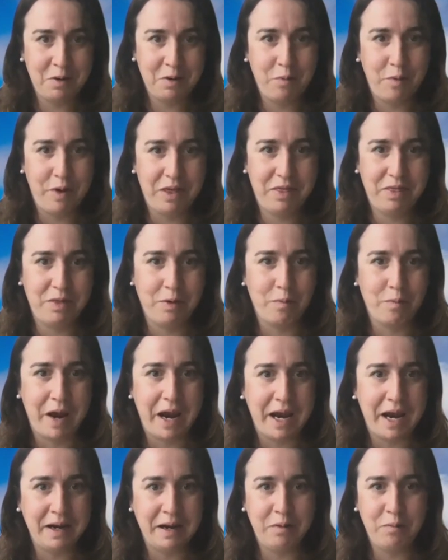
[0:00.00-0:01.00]
with the
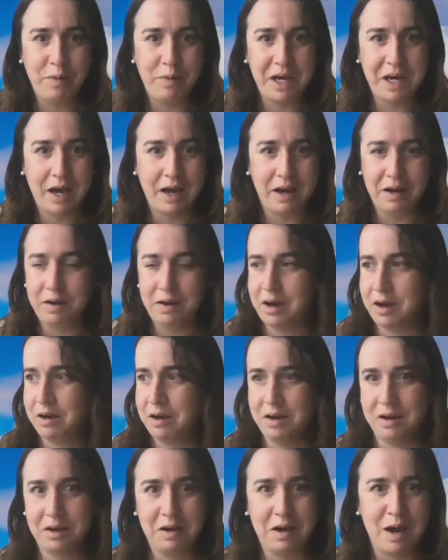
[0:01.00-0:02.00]
rain, and we got a
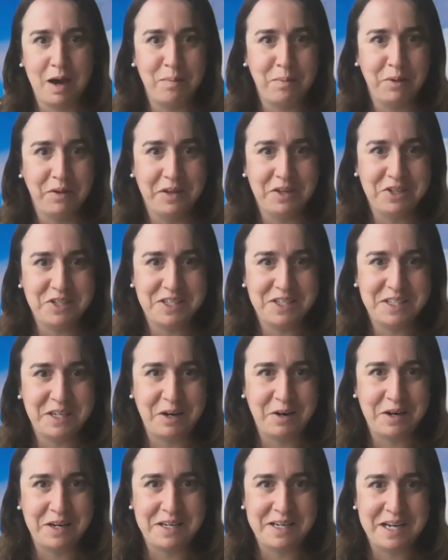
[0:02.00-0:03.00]
couple inches here
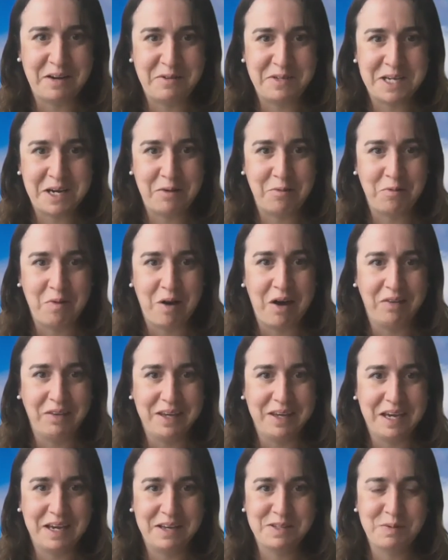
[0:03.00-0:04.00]
in downtown
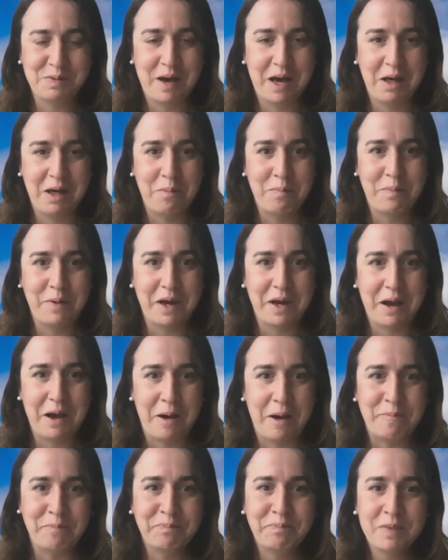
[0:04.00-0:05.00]
Raleigh as well. But
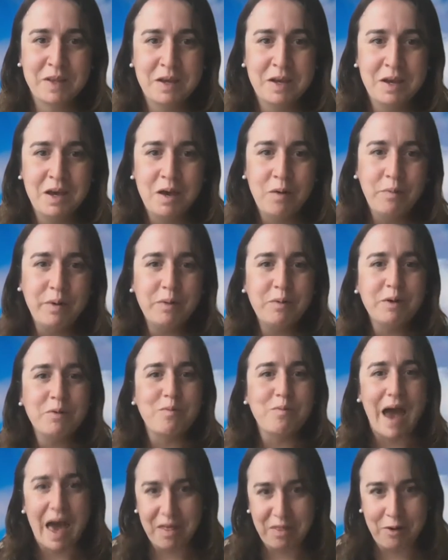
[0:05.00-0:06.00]
we would
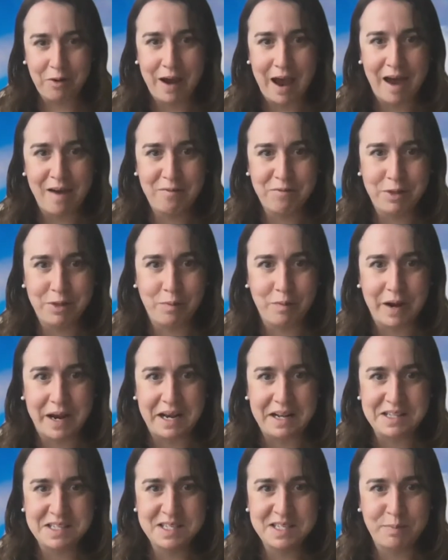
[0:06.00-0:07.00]
rather have the
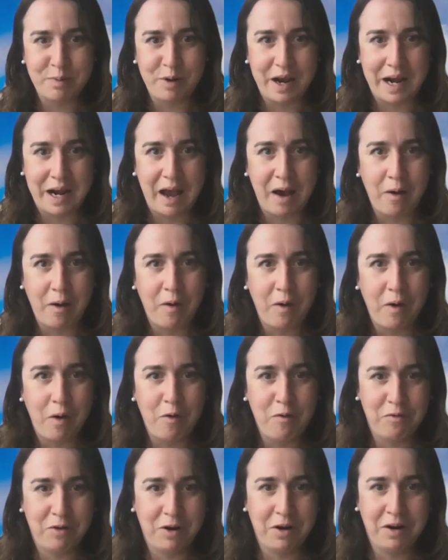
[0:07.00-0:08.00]
rain spread out
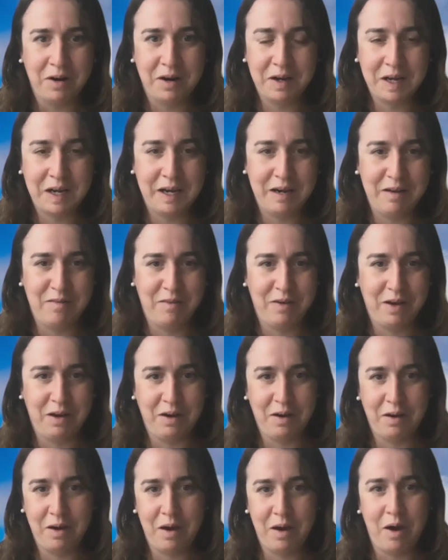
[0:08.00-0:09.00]
over kind of
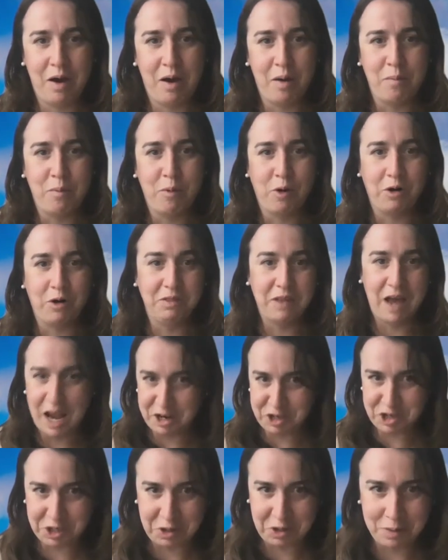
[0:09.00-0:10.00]
a more
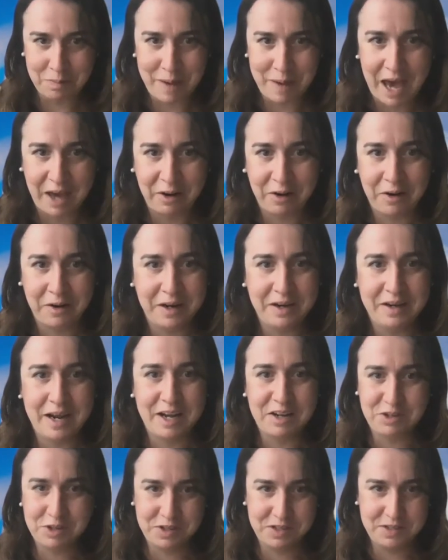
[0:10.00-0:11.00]
logical pattern and
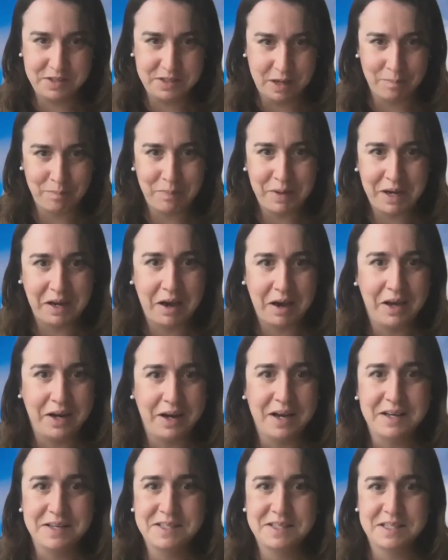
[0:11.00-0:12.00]
not just dumping on
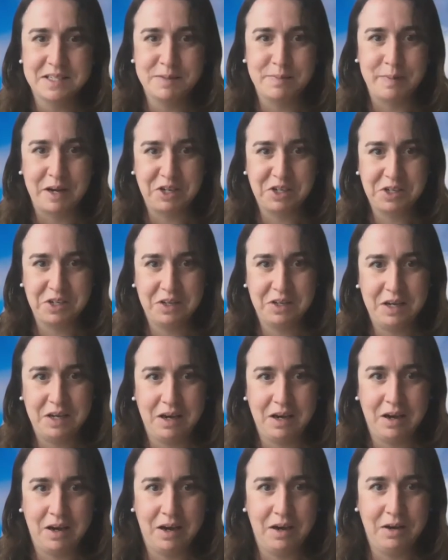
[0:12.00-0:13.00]
us, especially
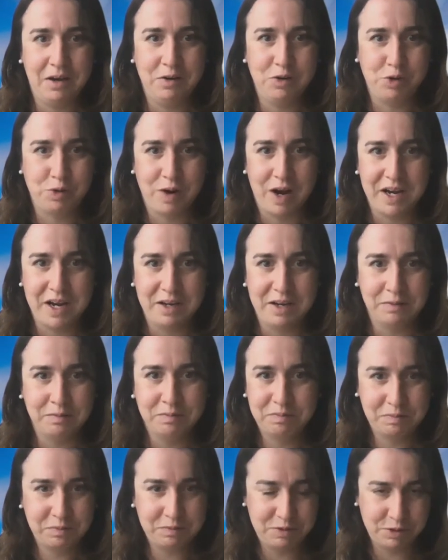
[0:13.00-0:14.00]
on dry
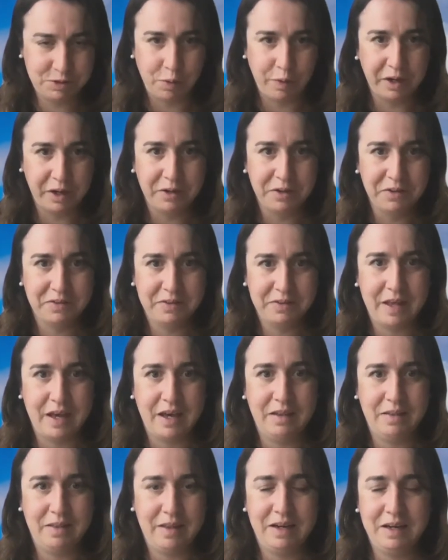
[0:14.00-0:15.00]
soils
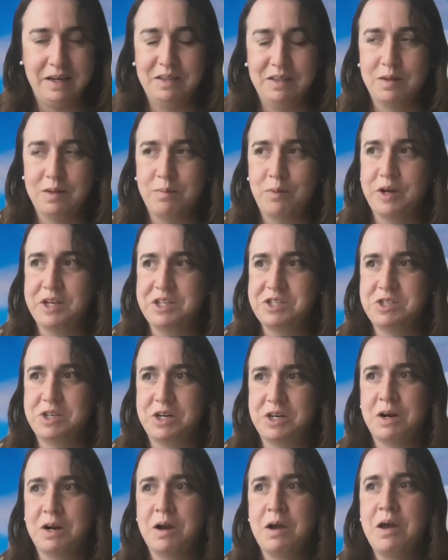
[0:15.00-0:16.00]
that need the
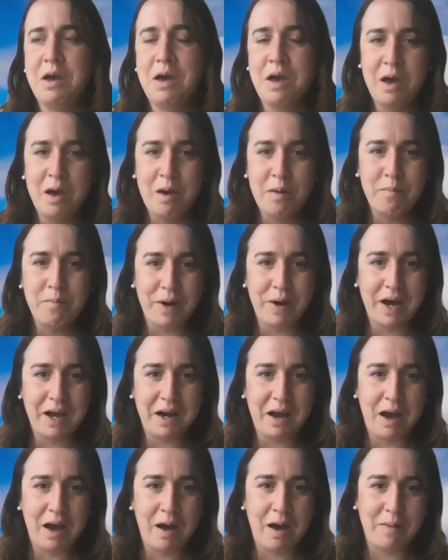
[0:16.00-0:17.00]
moisture. But
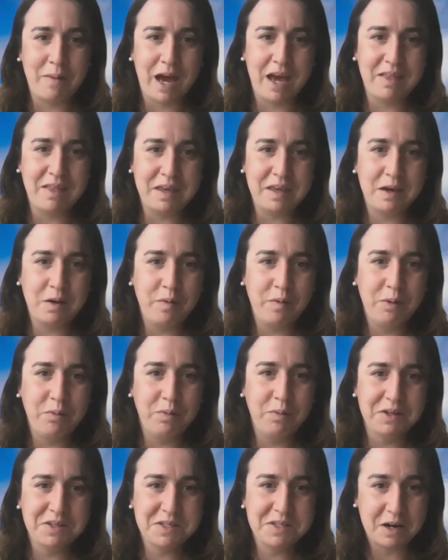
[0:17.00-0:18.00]
I think we
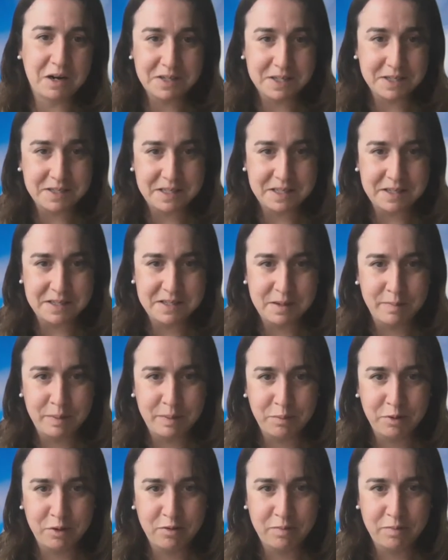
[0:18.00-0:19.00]
will start to see some
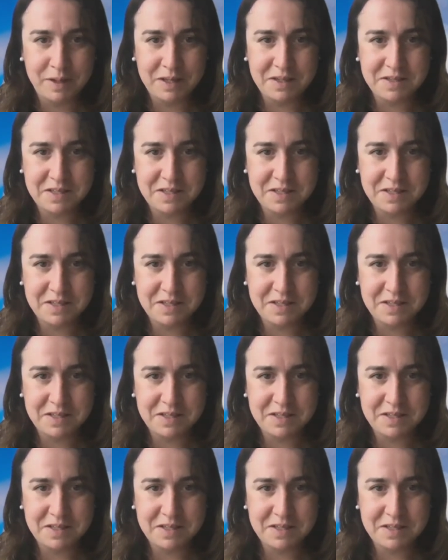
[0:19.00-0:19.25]
improvements